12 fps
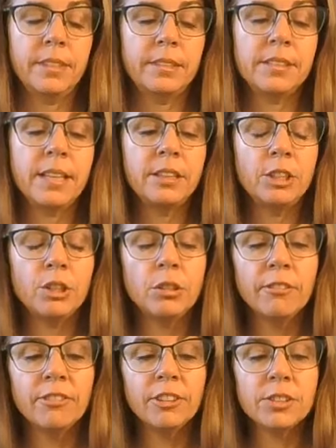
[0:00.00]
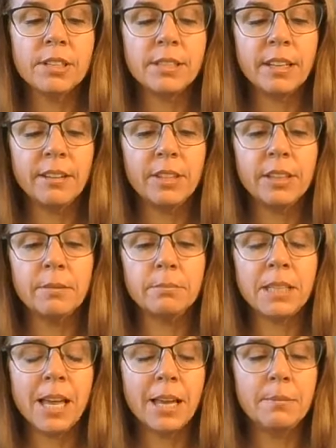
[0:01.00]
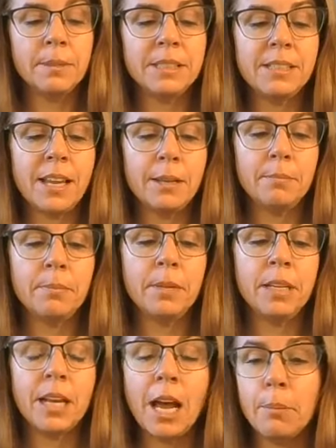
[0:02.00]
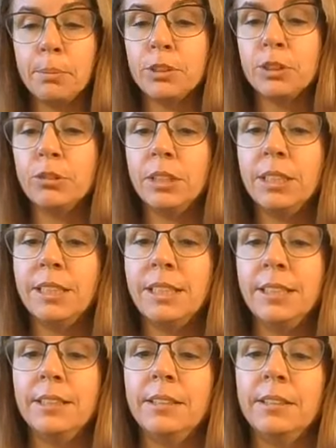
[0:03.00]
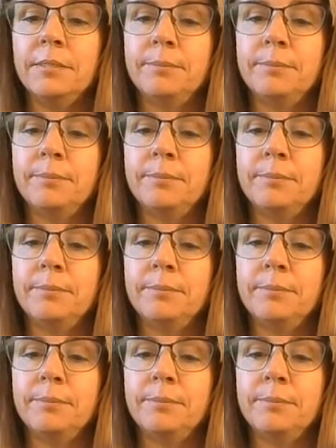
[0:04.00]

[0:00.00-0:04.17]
it's like the universe has given them time and time an opportunity